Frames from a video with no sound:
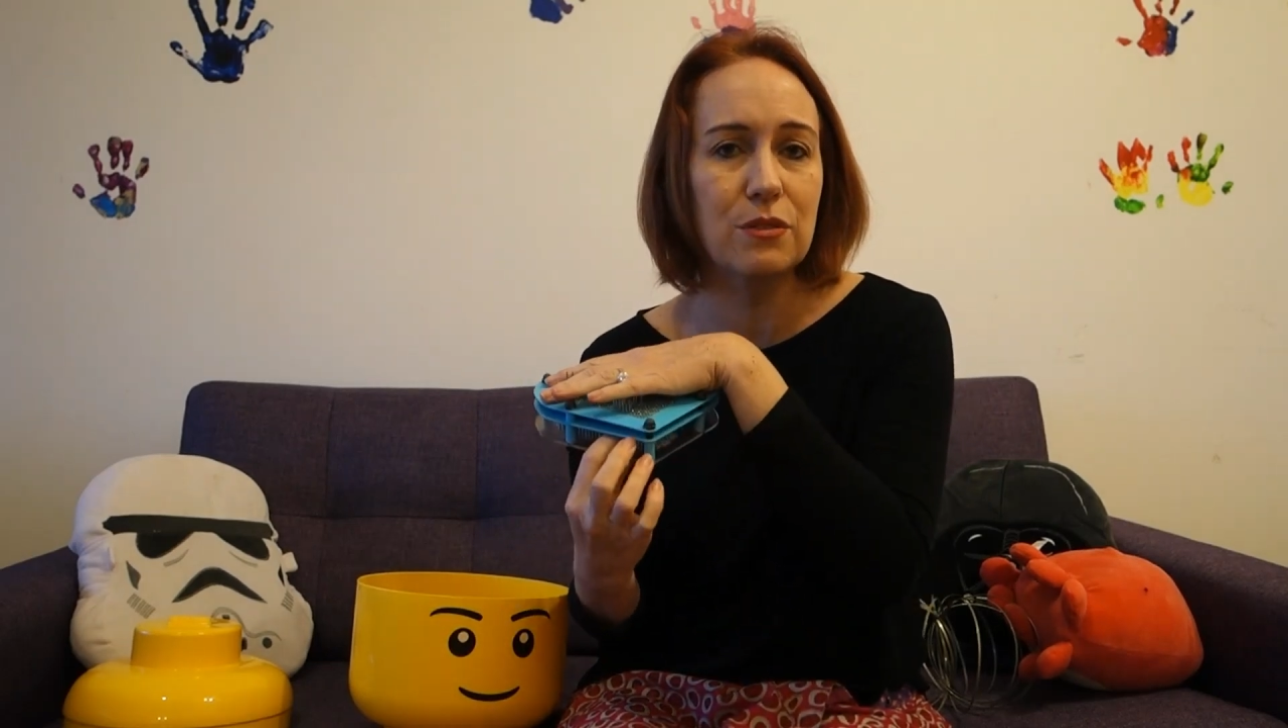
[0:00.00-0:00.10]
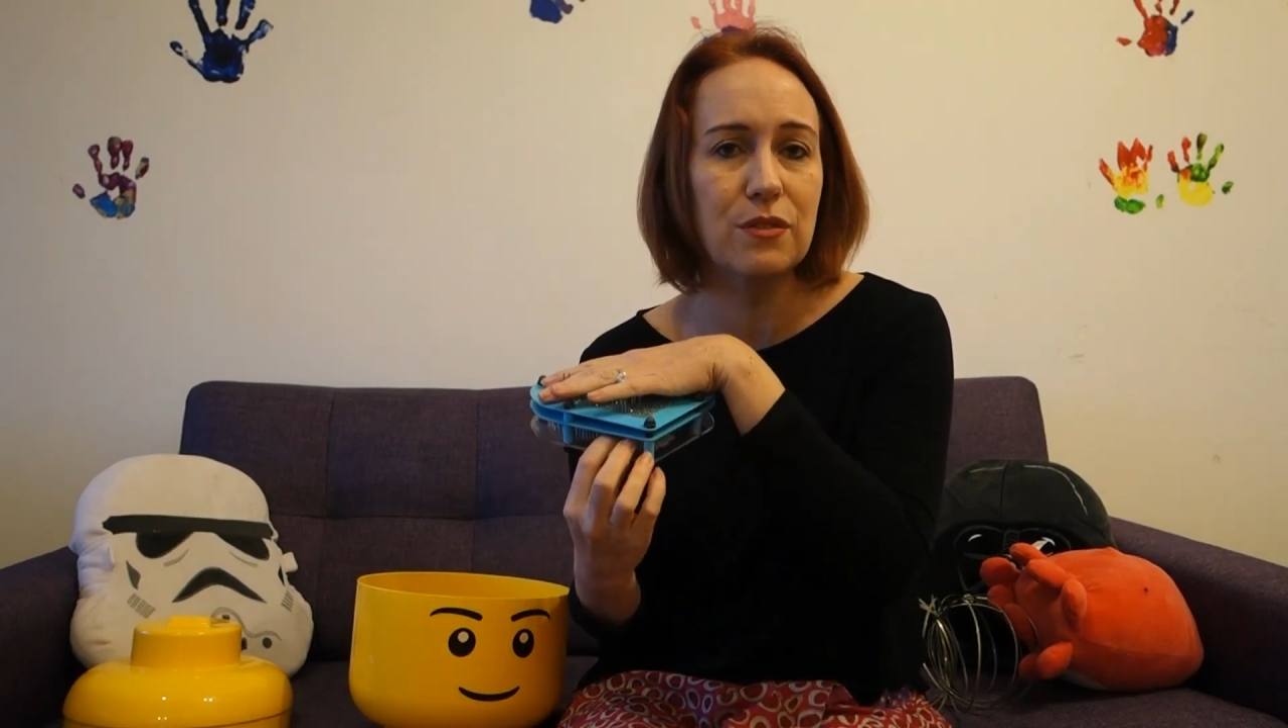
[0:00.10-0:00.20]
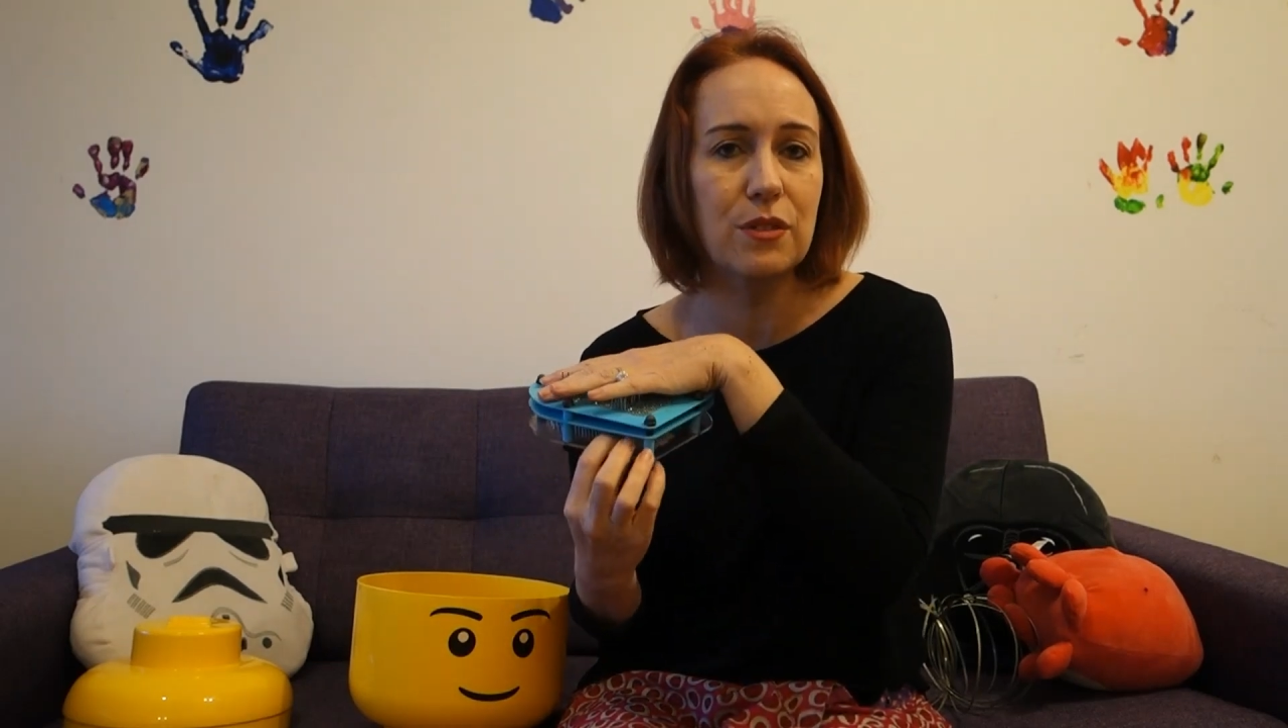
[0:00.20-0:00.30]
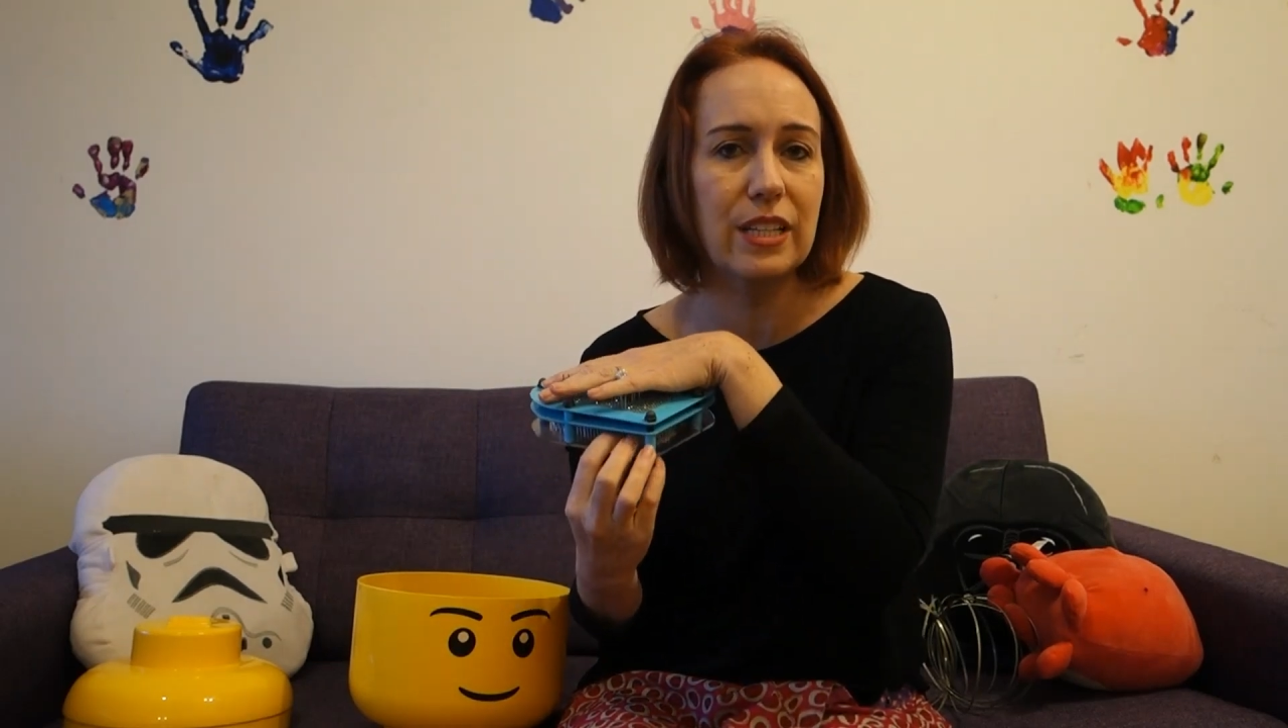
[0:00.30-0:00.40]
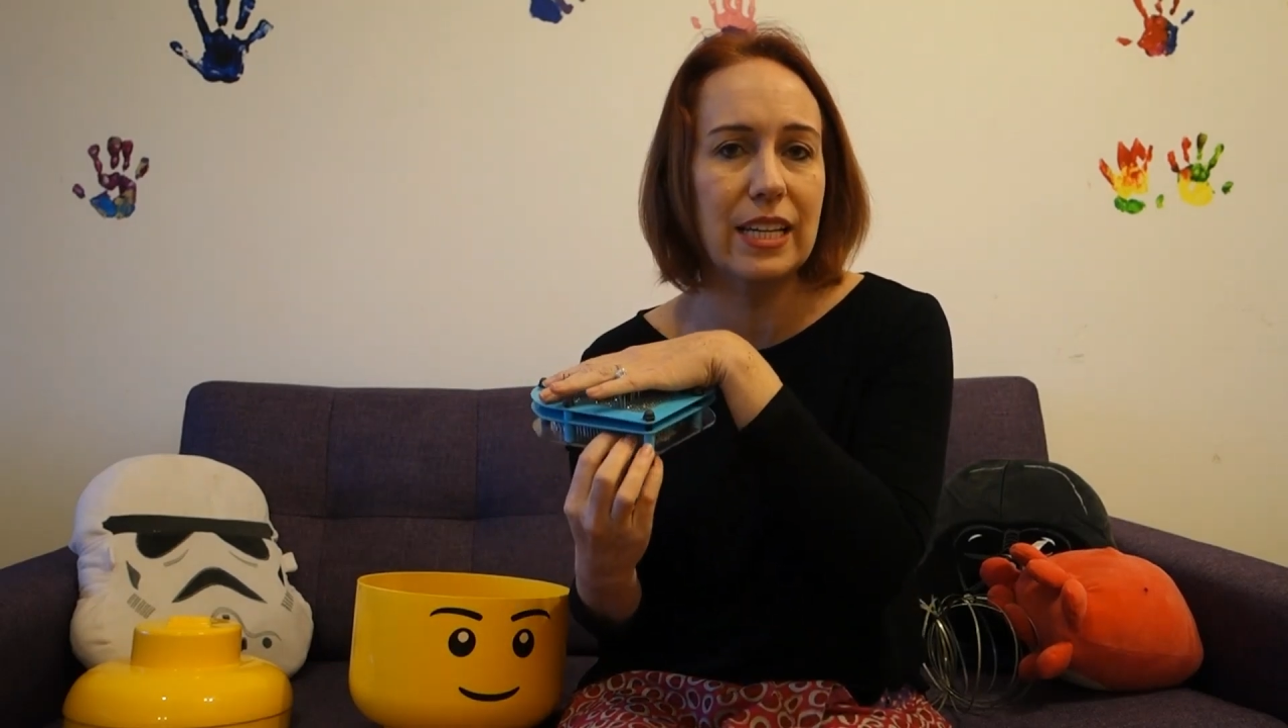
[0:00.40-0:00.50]

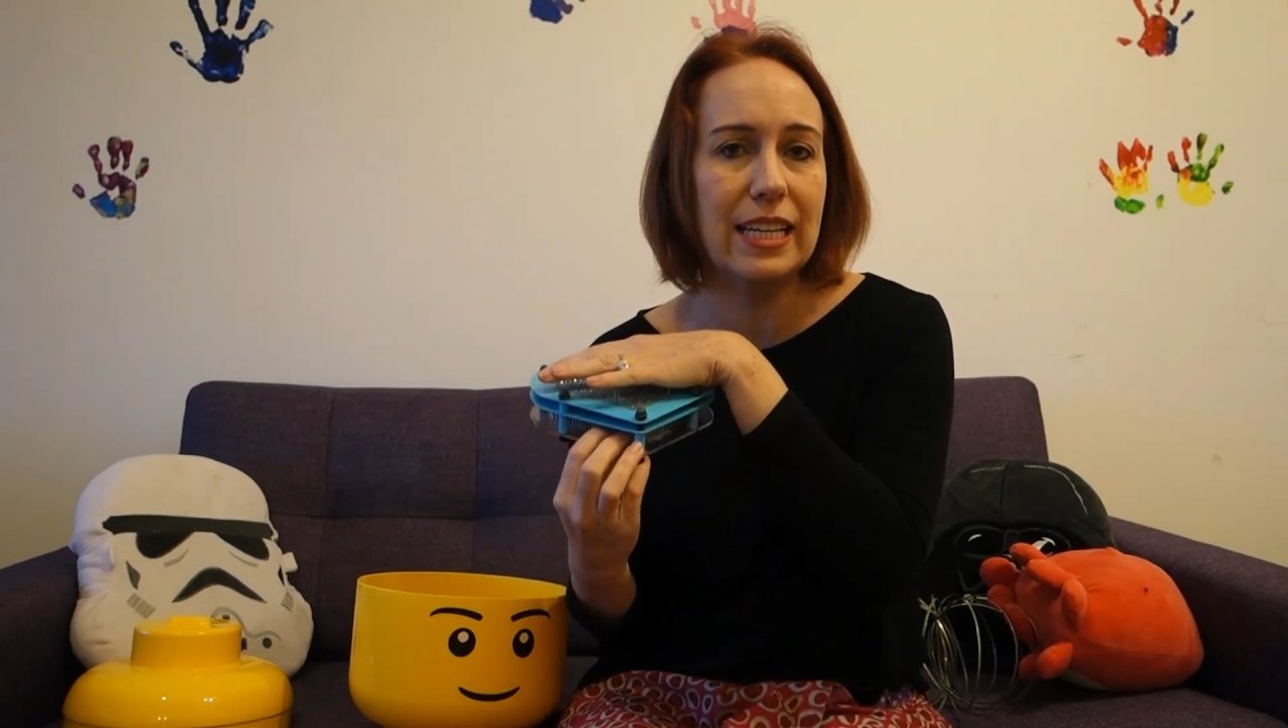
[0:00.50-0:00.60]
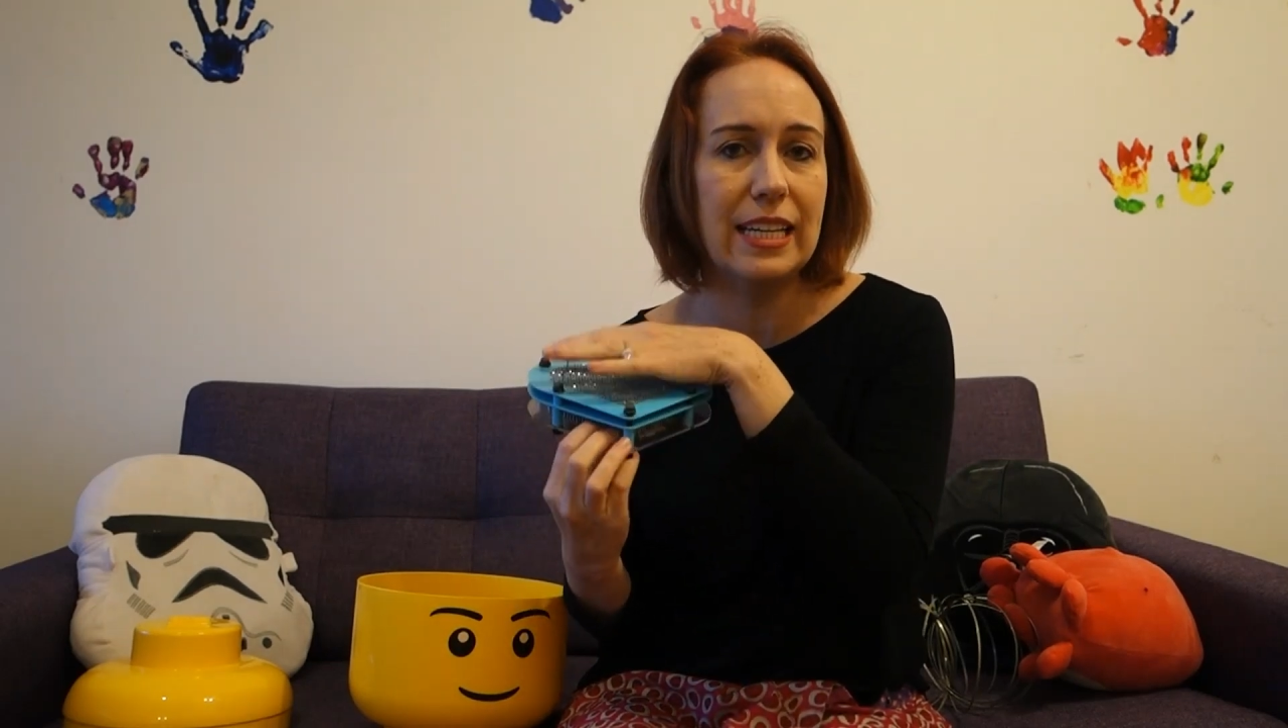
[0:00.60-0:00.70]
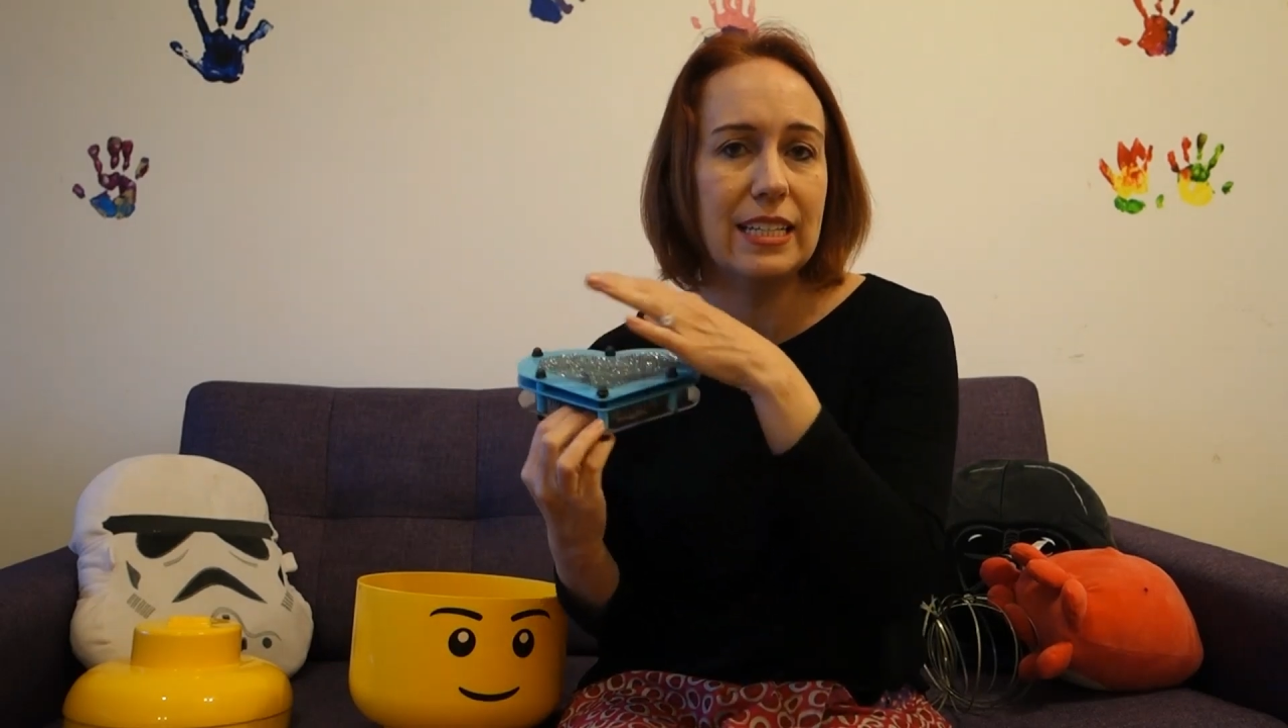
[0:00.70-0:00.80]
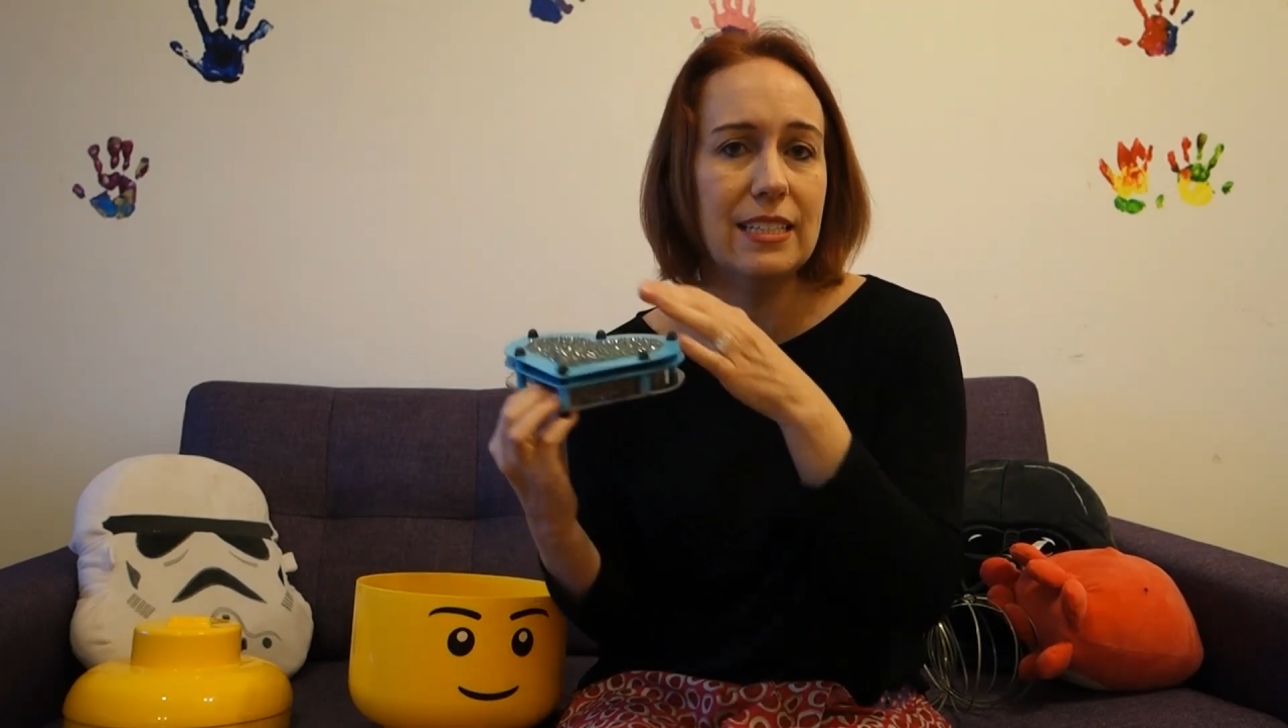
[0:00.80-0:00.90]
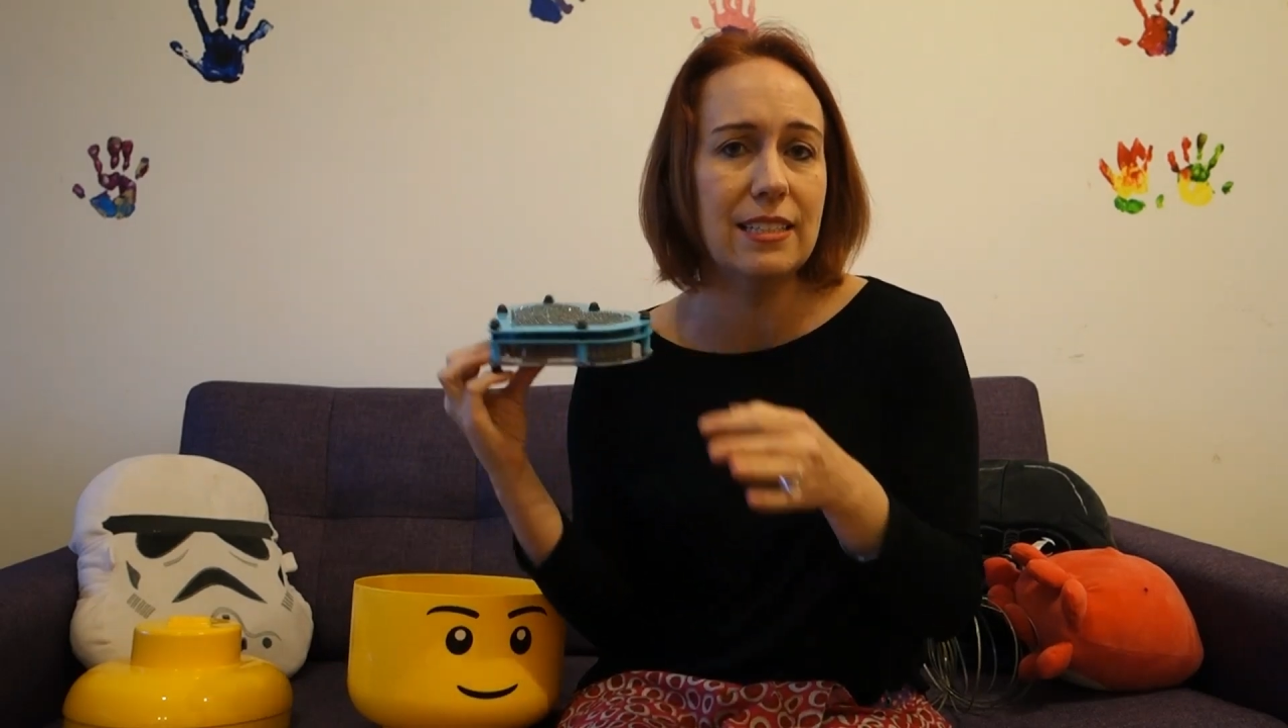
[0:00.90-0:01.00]
for the
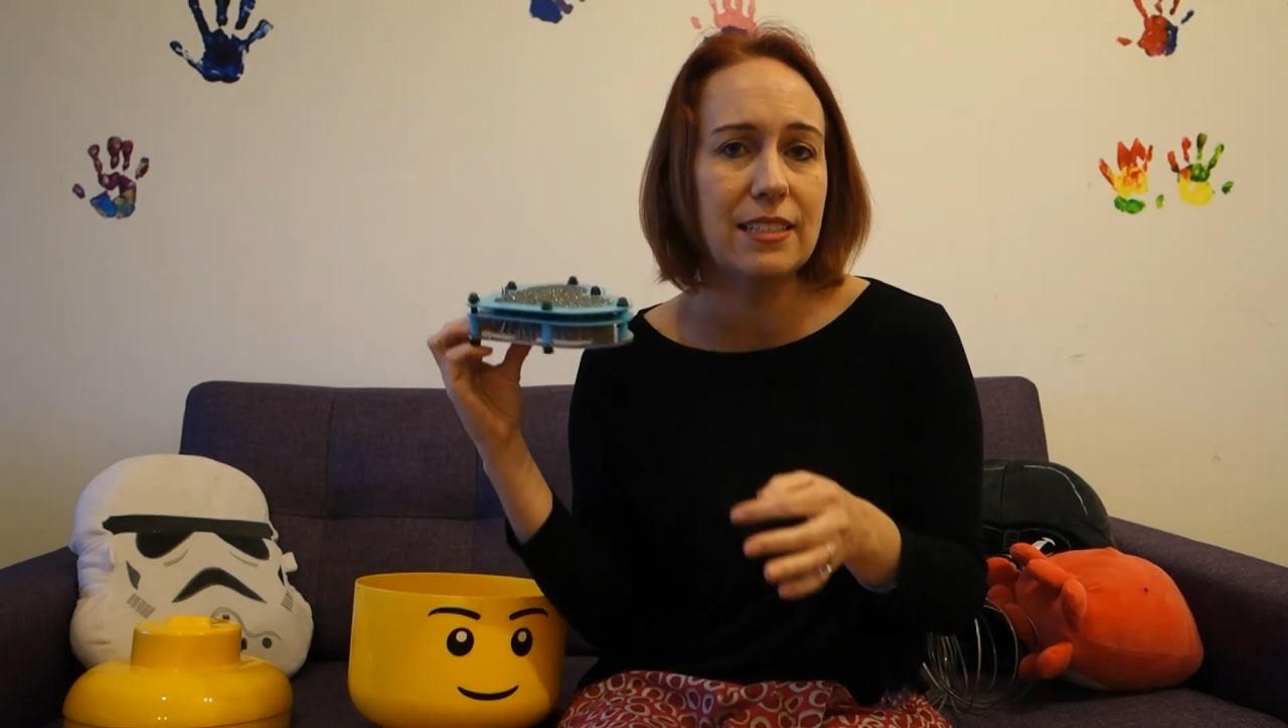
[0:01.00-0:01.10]
ears.